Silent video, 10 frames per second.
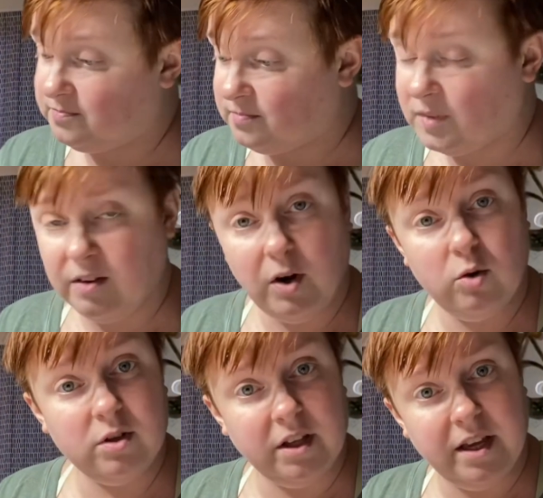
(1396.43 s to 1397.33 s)
If
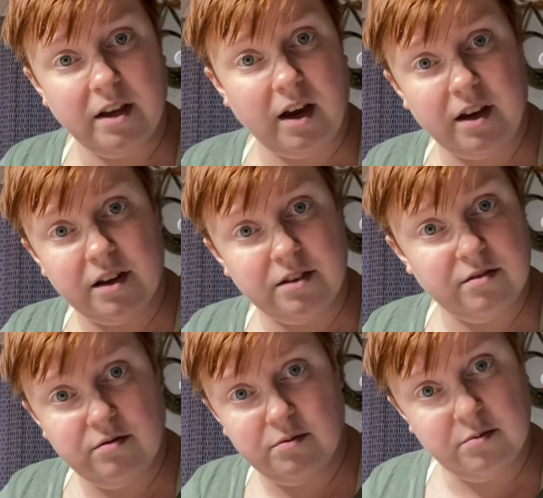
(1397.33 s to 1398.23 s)
only I
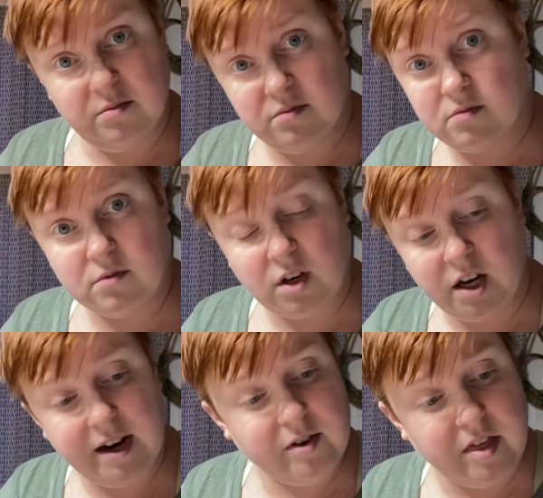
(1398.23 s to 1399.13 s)
could cut
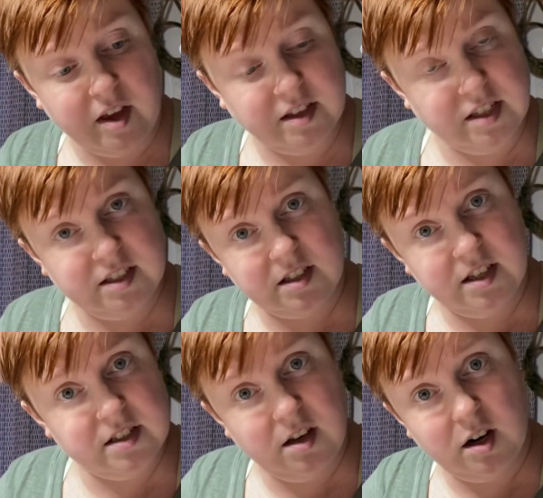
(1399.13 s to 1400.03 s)
everything as easily as
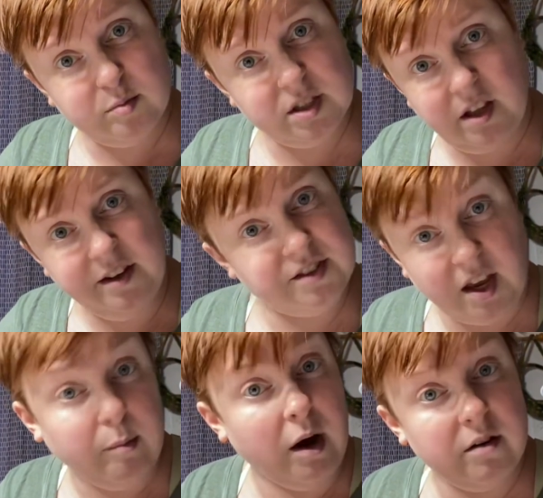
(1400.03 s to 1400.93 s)
the arms and legs
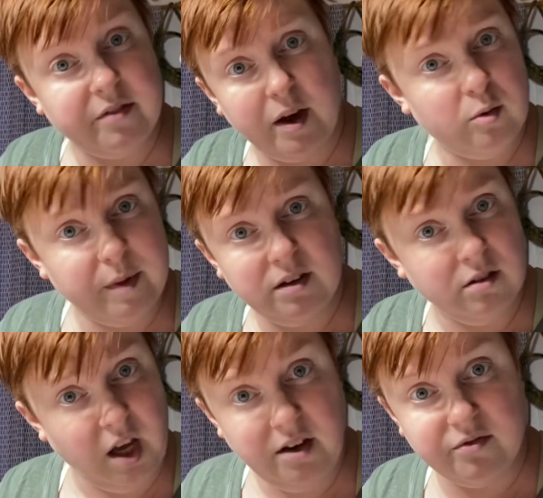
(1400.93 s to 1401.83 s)
came off. That would be
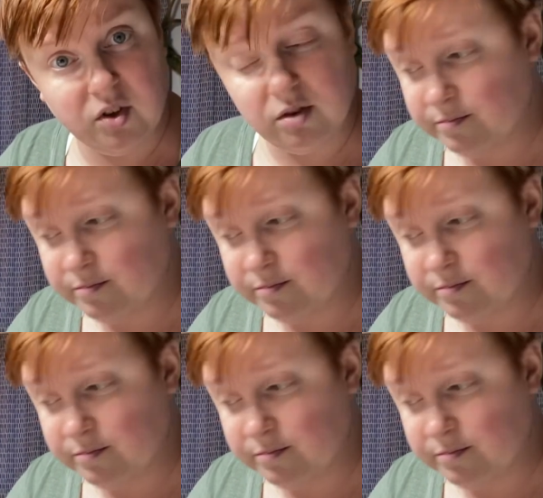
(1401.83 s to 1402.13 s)
delightful.